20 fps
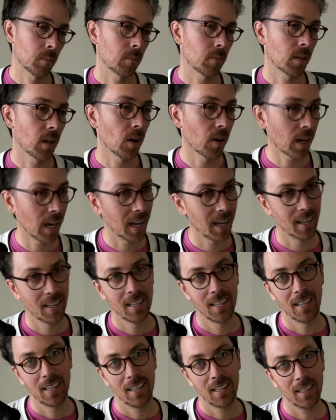Okay,
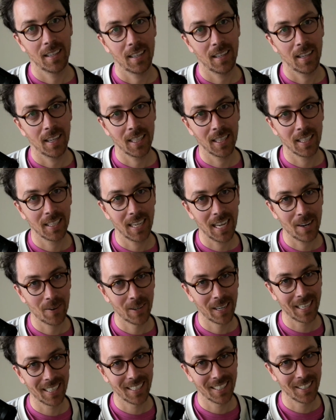and then now we're
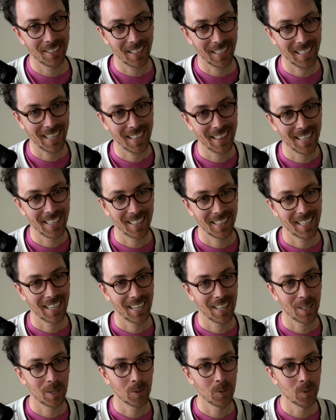getting to like, I think the kind
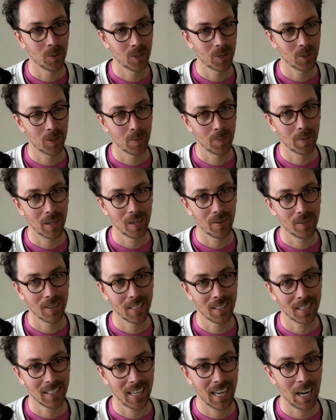of the coolest little part with
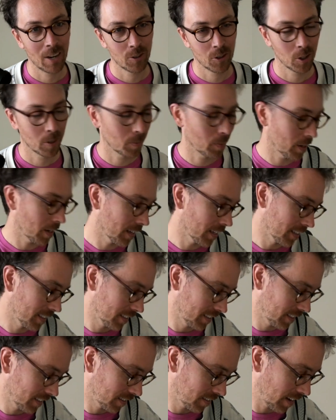this outro part,
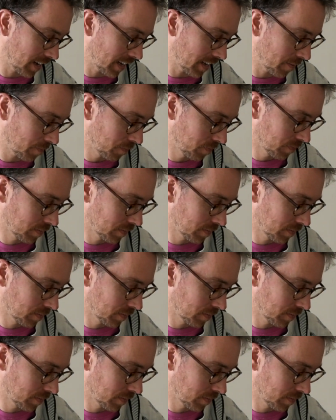right?